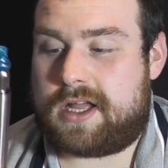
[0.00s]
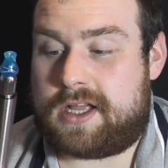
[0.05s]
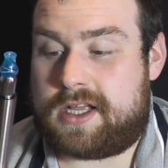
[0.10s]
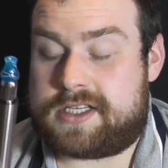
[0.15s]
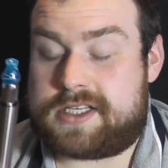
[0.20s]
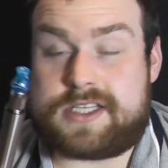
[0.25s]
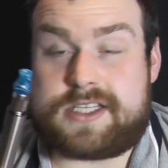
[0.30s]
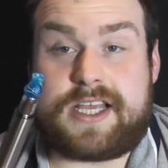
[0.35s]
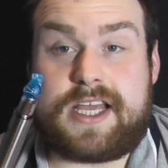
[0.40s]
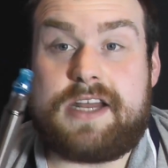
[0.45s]

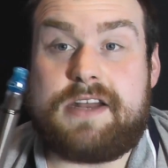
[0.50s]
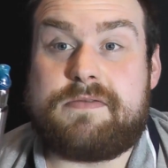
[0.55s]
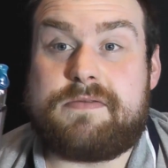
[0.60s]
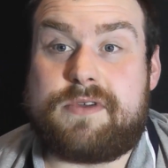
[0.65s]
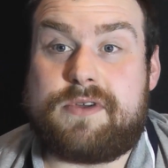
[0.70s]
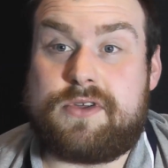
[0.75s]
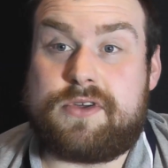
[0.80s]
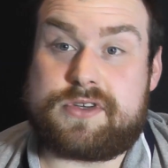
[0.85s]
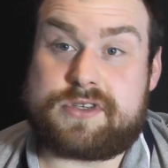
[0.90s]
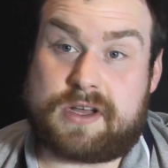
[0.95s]
It's a 10
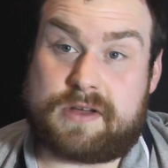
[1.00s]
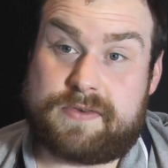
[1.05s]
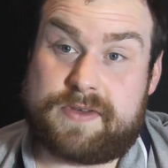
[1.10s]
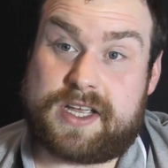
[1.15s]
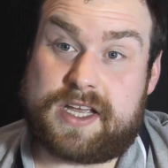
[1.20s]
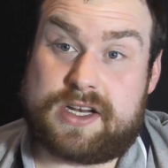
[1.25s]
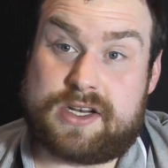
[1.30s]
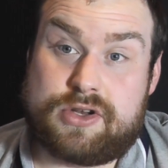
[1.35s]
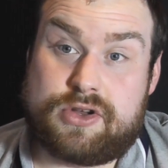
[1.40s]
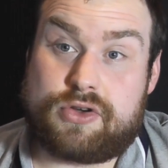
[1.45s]
for looks. I
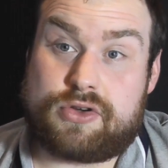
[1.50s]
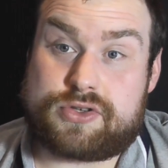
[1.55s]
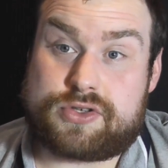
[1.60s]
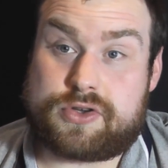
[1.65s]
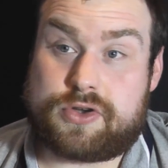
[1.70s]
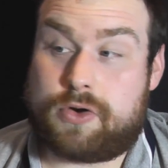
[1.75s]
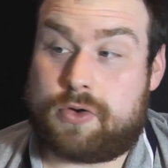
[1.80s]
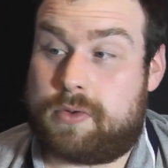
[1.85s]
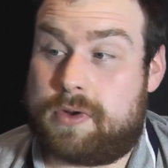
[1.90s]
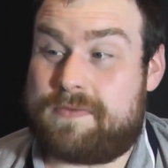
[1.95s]
think it looks
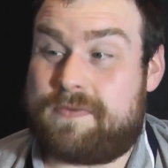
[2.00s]
cool.